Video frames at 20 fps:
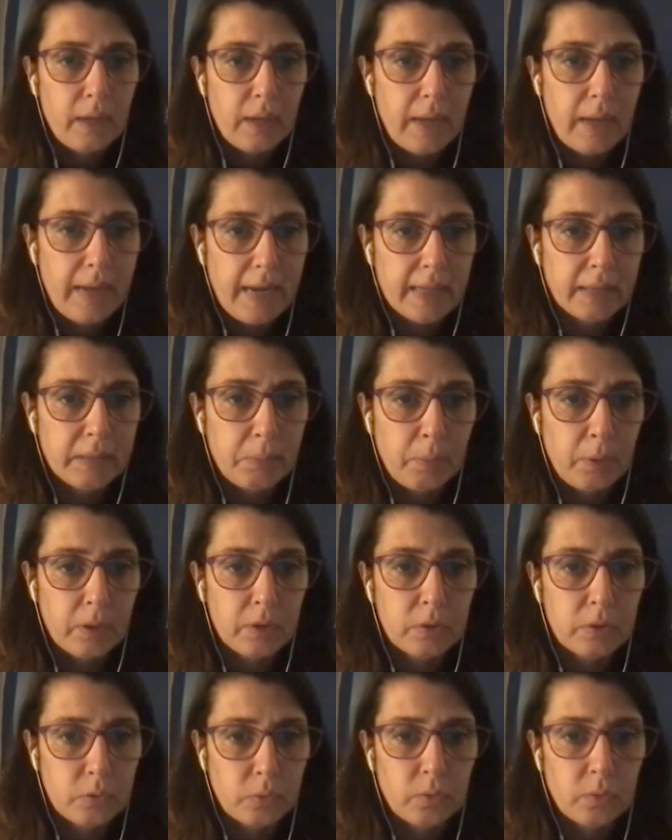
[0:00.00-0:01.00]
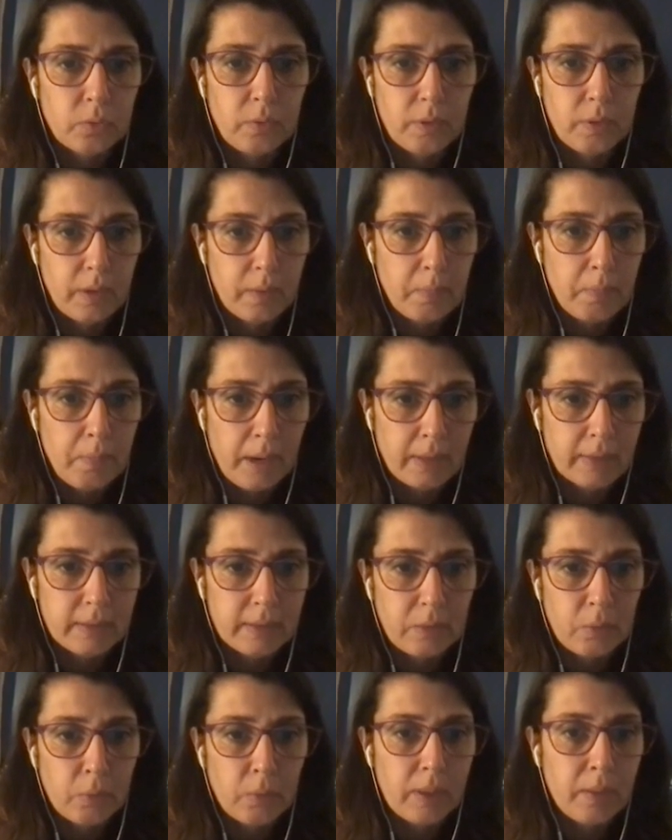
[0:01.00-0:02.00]
8.2
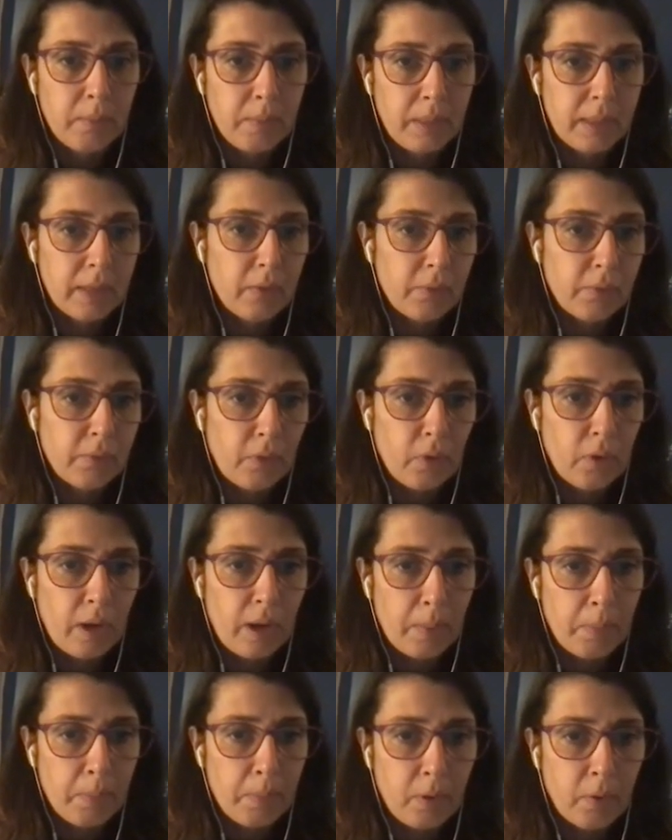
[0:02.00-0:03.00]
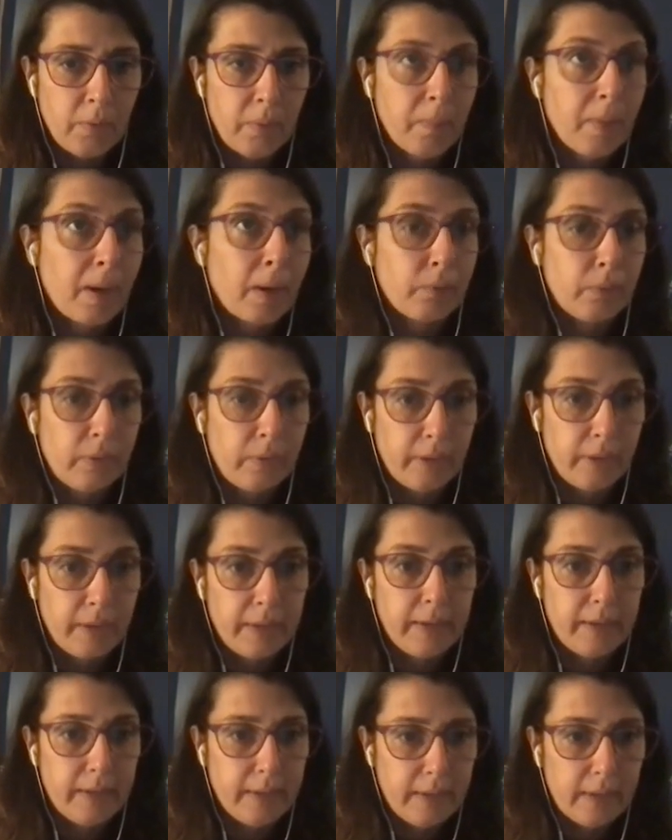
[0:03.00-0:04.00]
months, with a median follow-up of about
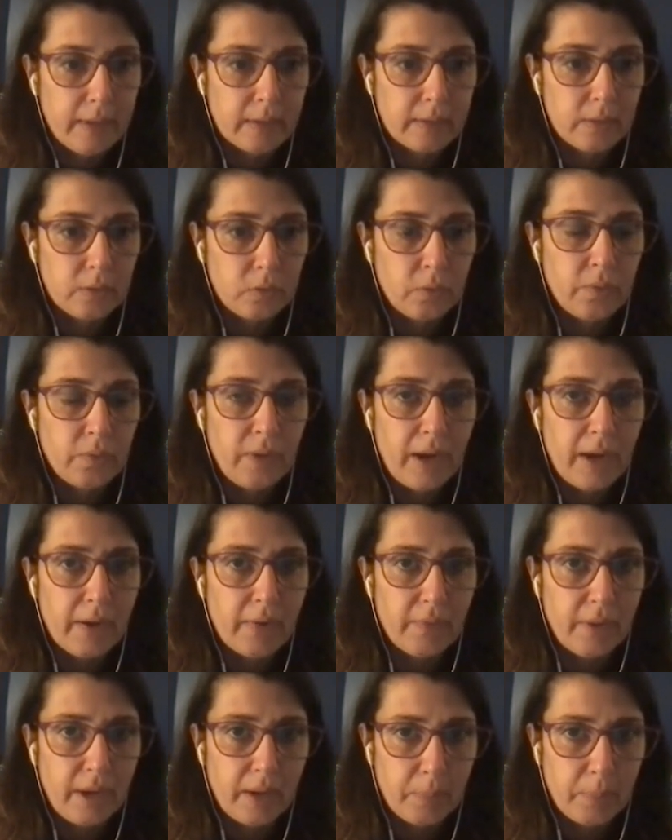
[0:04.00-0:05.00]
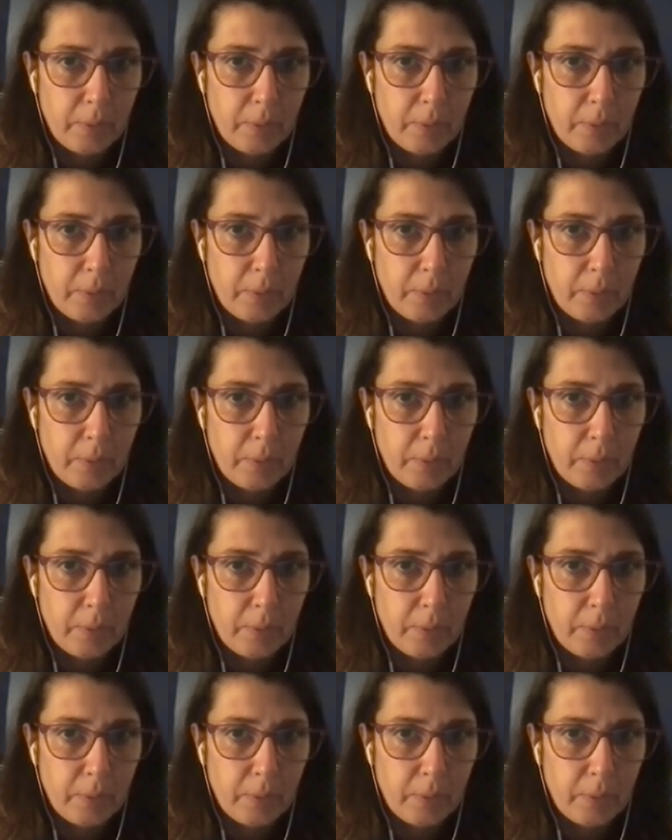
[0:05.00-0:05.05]
3 years. So very, very